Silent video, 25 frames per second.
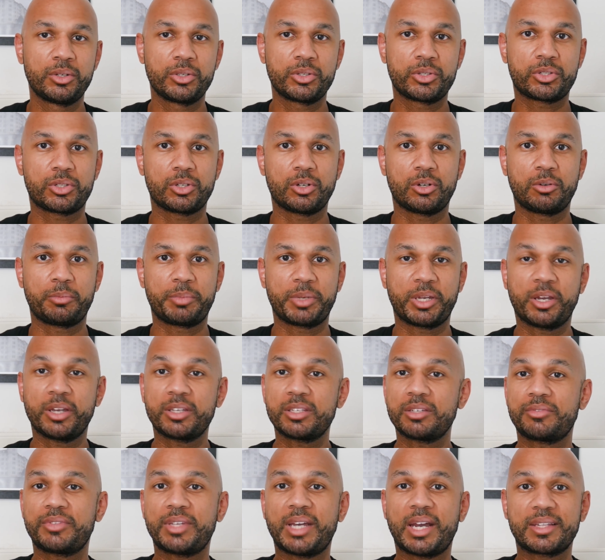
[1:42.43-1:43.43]
So
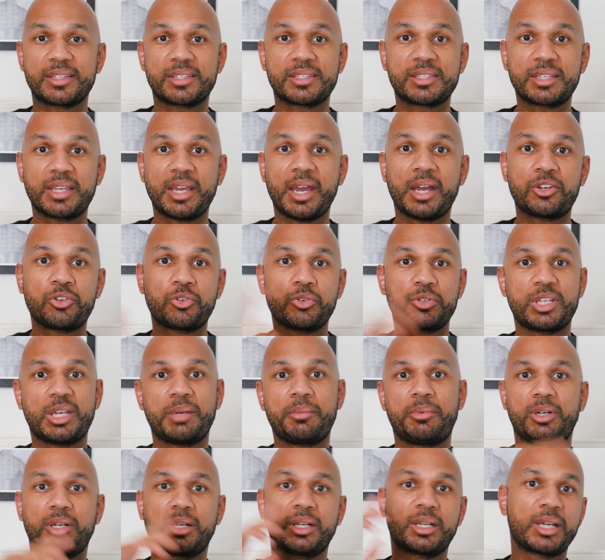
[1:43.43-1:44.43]
because of that, Sketch was
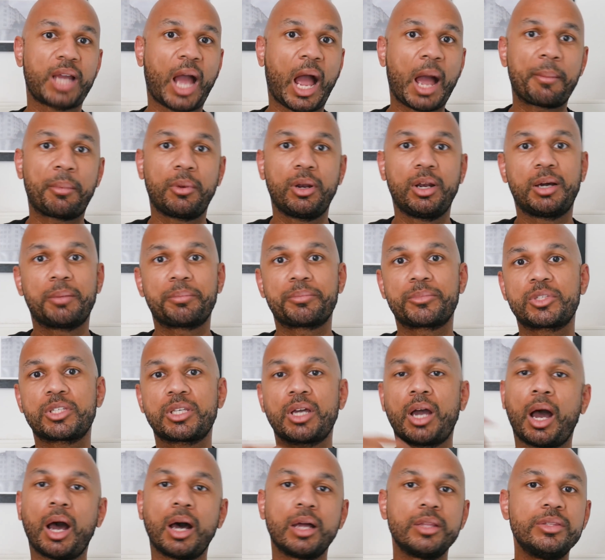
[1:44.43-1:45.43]
able to gobble up
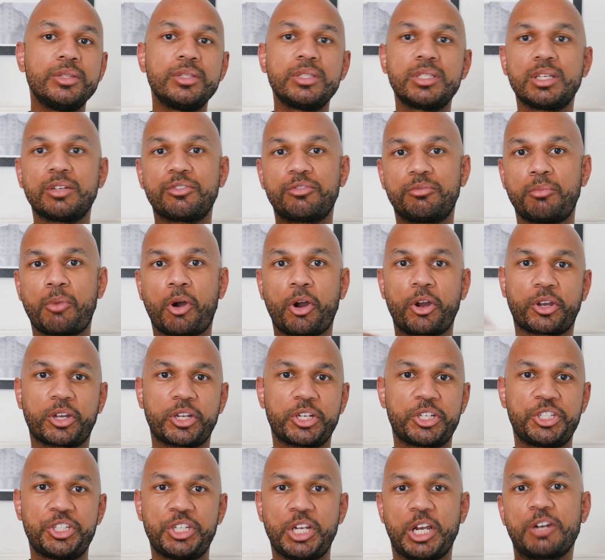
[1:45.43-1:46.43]
tons of
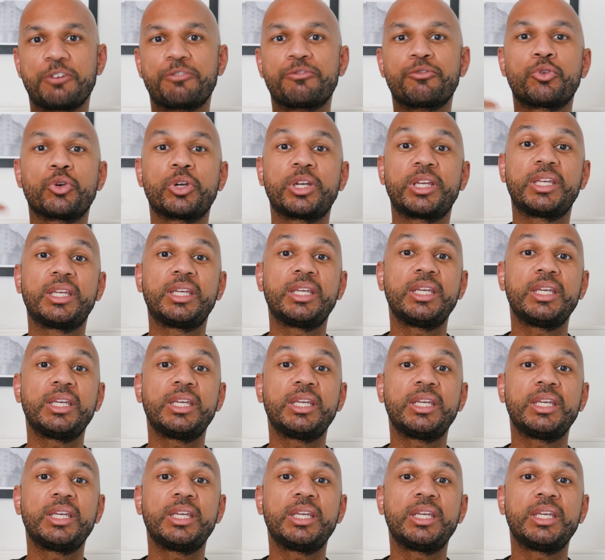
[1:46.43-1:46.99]
market share for